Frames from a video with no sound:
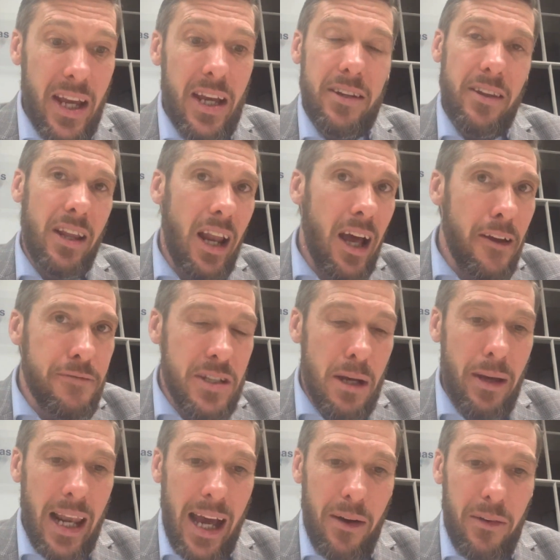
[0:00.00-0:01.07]
Now, the lifetime
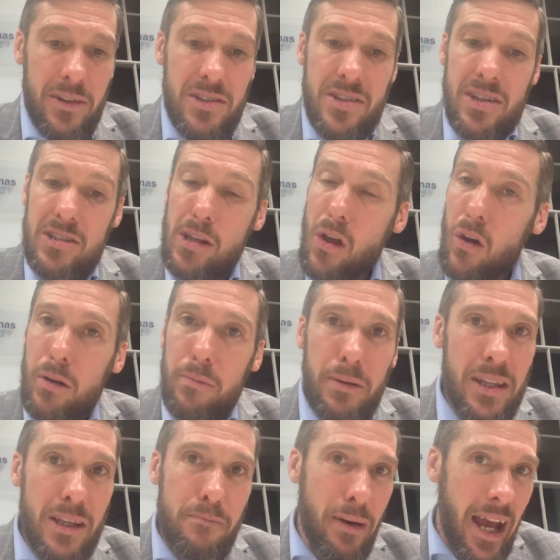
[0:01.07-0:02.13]
allowance has long been
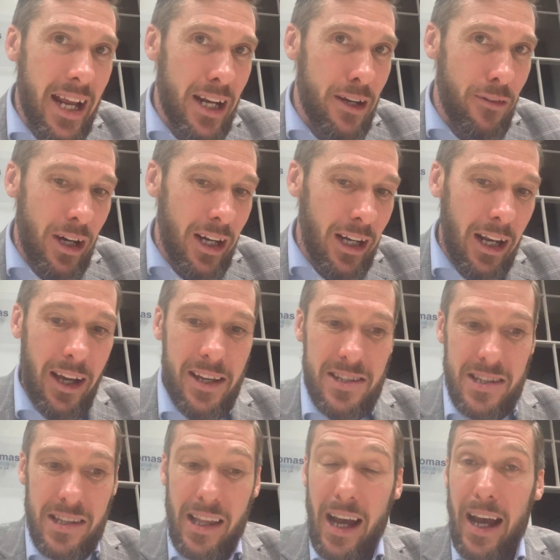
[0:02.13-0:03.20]
the bane of our clients'
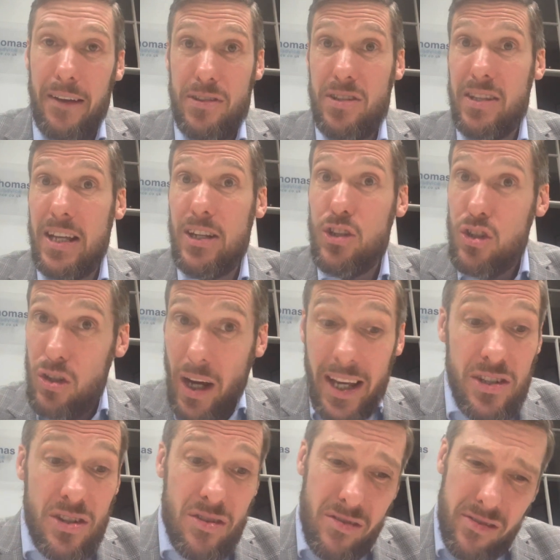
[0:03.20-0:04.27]
lives as they try
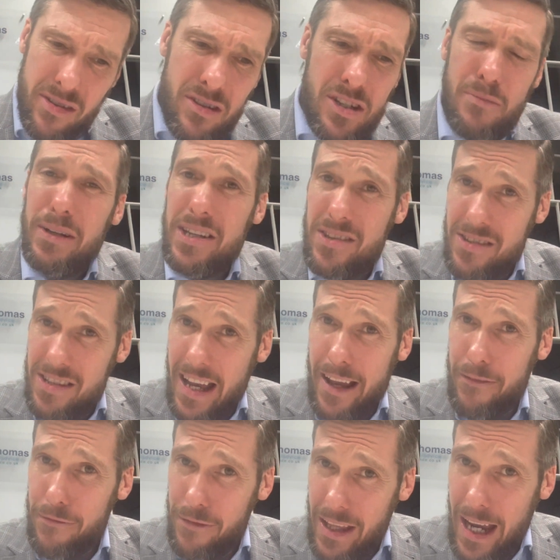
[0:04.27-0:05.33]
to suitably save
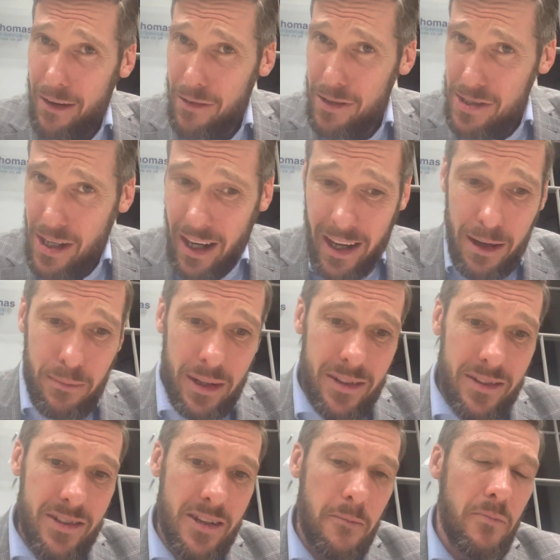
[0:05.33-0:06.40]
for their retirement.